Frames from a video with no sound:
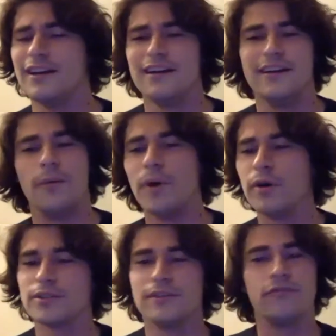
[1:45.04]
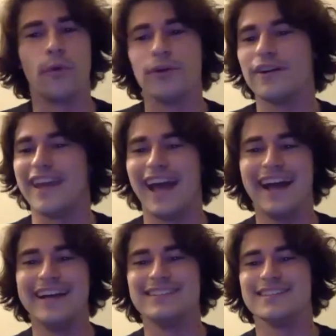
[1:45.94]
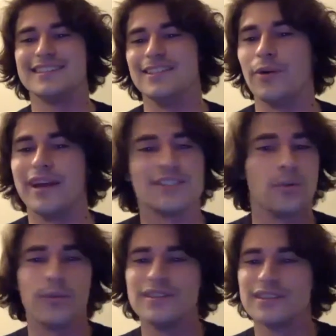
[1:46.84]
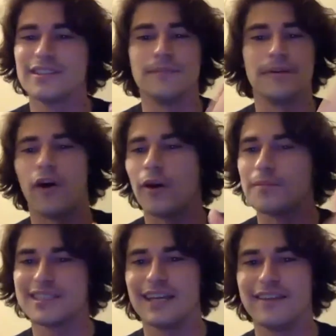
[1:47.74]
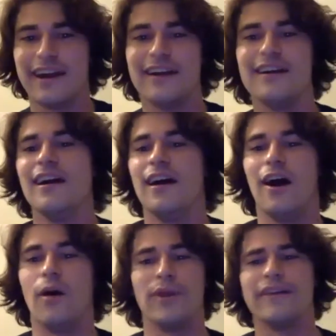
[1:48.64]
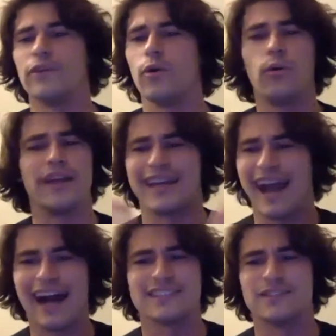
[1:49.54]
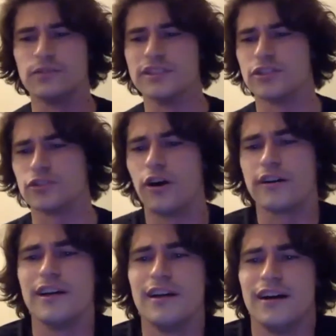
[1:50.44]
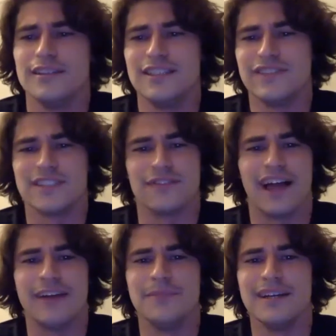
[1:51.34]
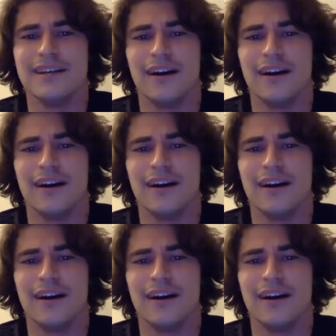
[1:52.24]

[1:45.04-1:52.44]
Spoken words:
Bosa and Ford on the ends. He has the wisdom of Armstead there. We have a whole like cast of really strong defensive linemen.